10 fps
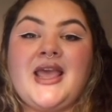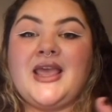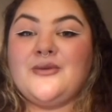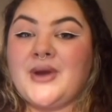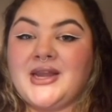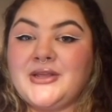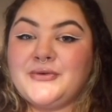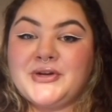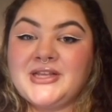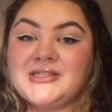a
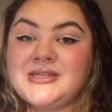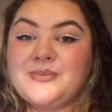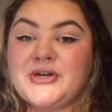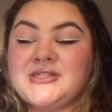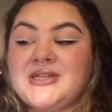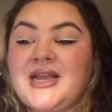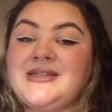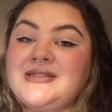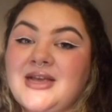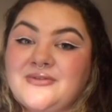writing-oriented person, I
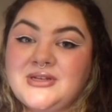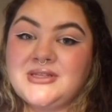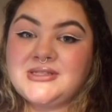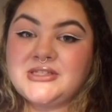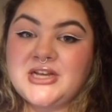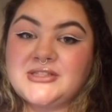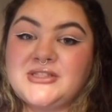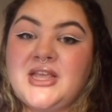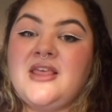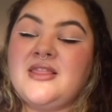definitely suggest
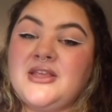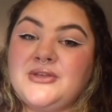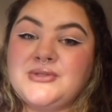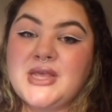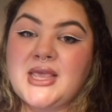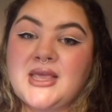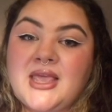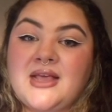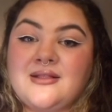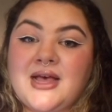that you take
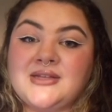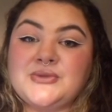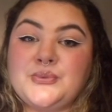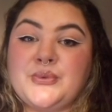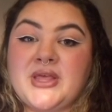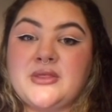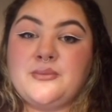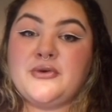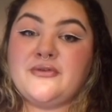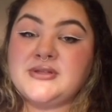a class with
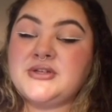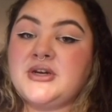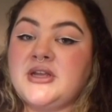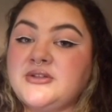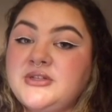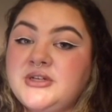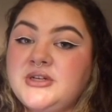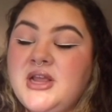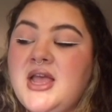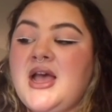Professor Hiltner.
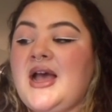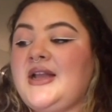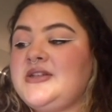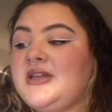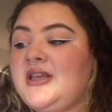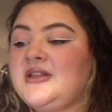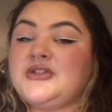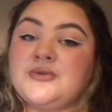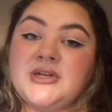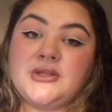I took English
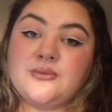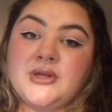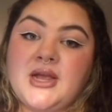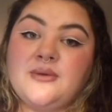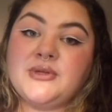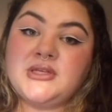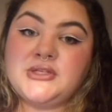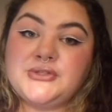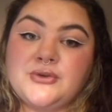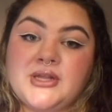23. I really
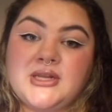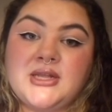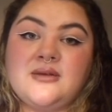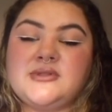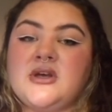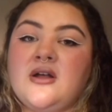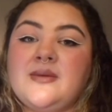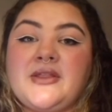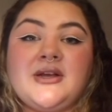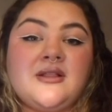enjoyed it. It was all
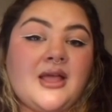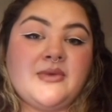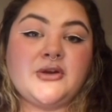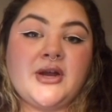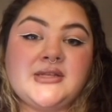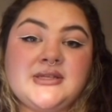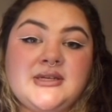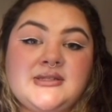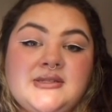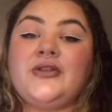about the climate
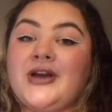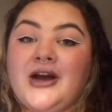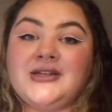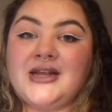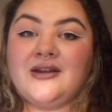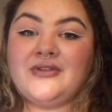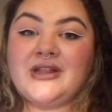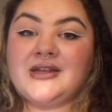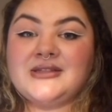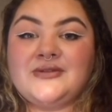crisis. So the content of the
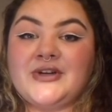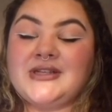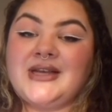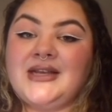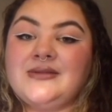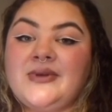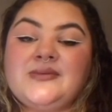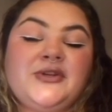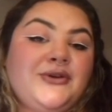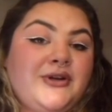class is very science-based,
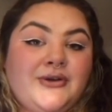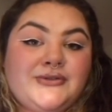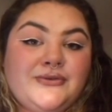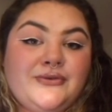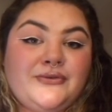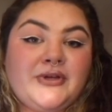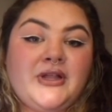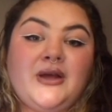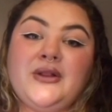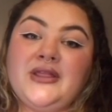but you can also fulfill
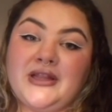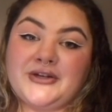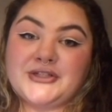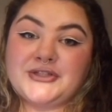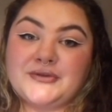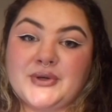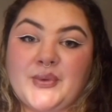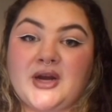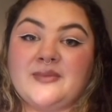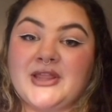a literature
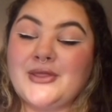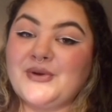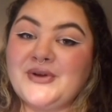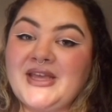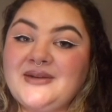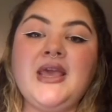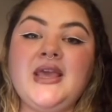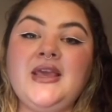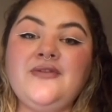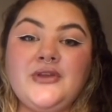requirement through it.
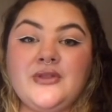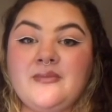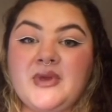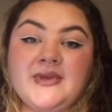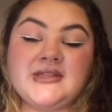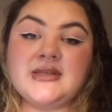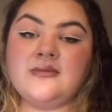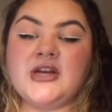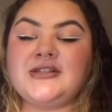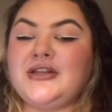Even though they may be in
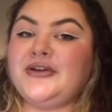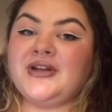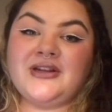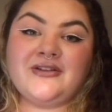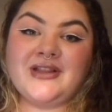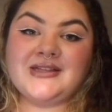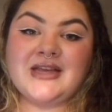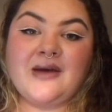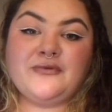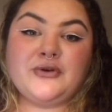subjects that you're a little less
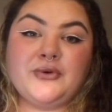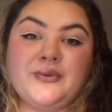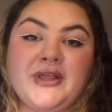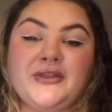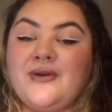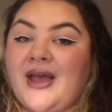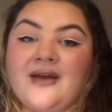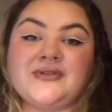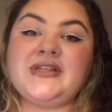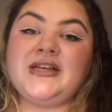comfortable with, you
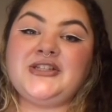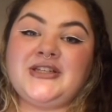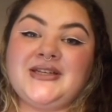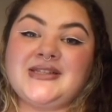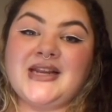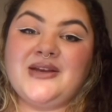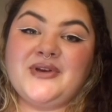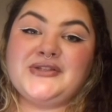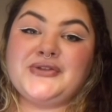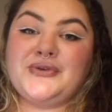have to take GEs
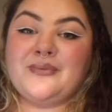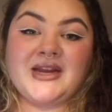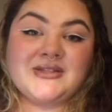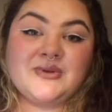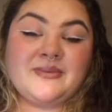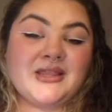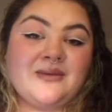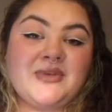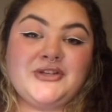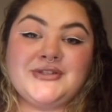anyways, so you might as well make
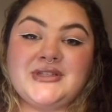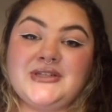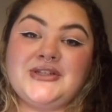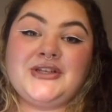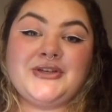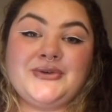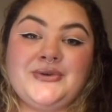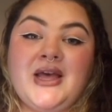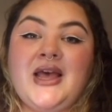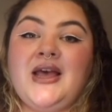them interesting to you.
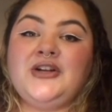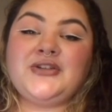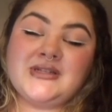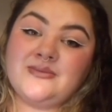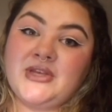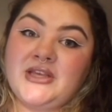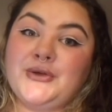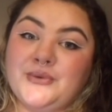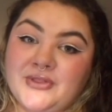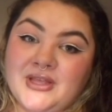Trust me,
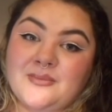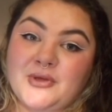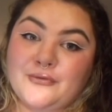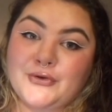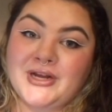you will thank me for